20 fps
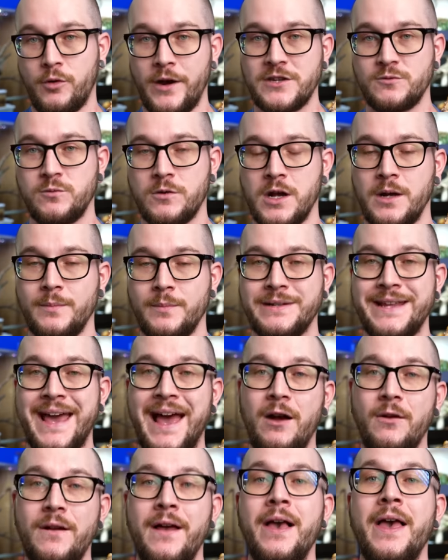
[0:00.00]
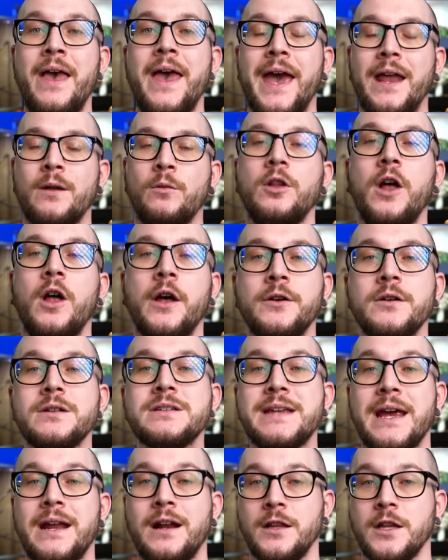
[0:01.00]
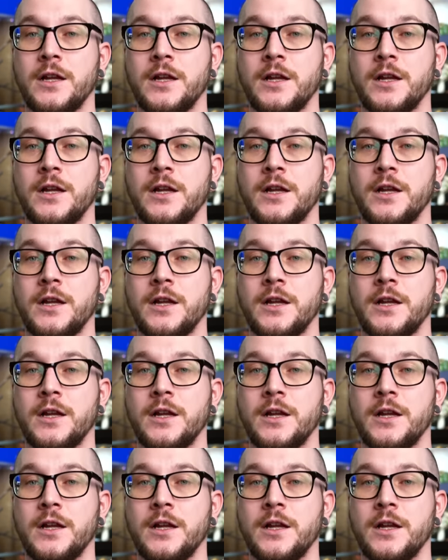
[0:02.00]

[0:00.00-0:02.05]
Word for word: price will come down and we'll understand a